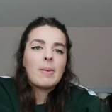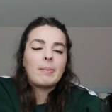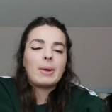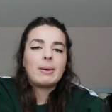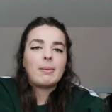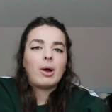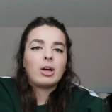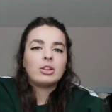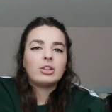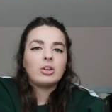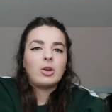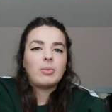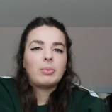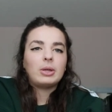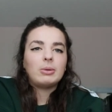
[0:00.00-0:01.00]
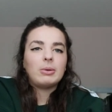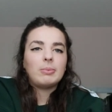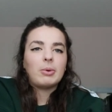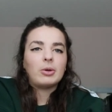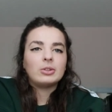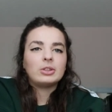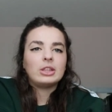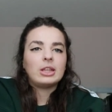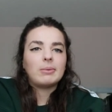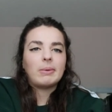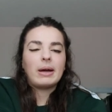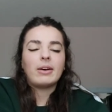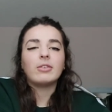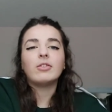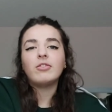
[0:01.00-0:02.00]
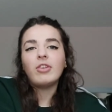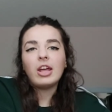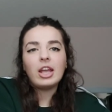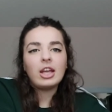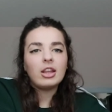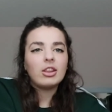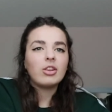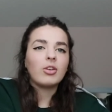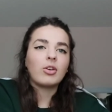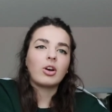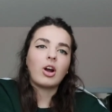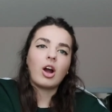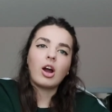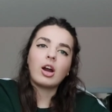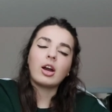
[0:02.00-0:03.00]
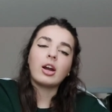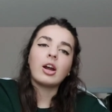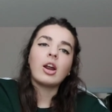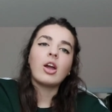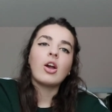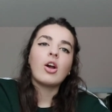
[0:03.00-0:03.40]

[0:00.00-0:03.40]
but I'm also open to posting about faith or art